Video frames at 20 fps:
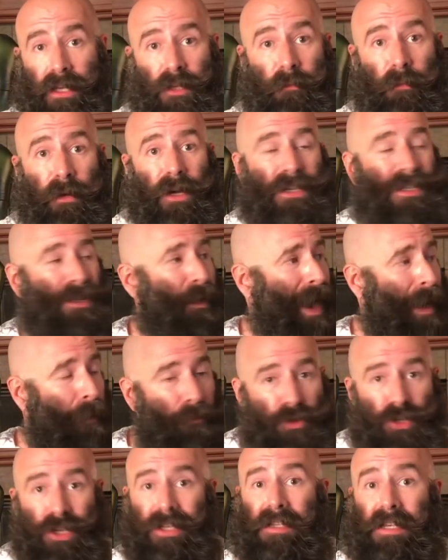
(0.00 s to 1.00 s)
these books, so
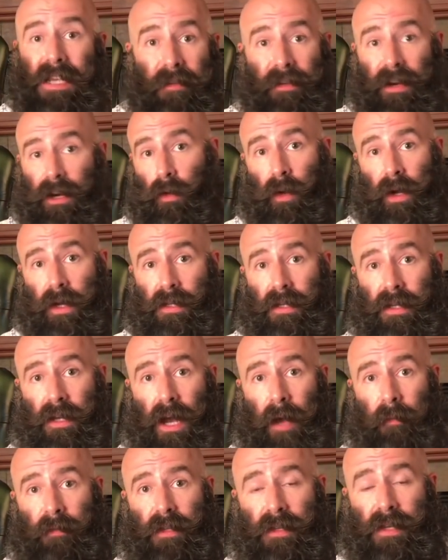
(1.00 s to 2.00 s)
I'm just giving a quick
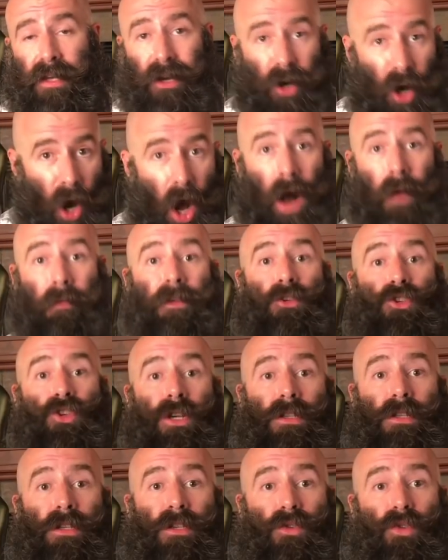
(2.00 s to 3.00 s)
synopsis here on the
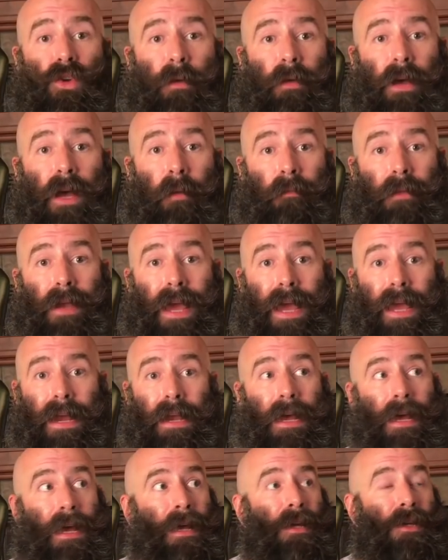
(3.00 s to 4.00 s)
Jesus Trip
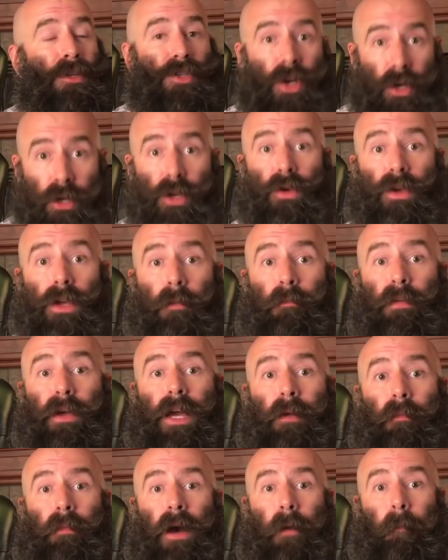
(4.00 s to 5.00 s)
update so you can
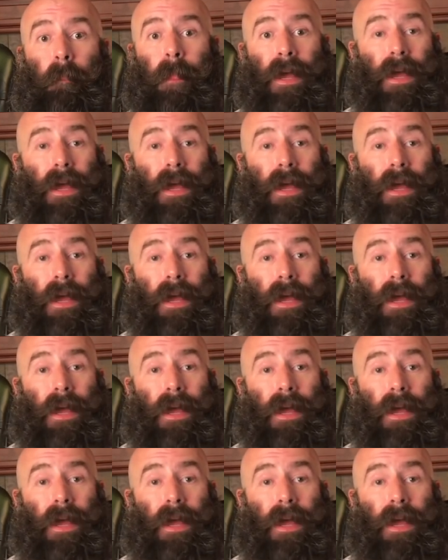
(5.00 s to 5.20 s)
pick them up.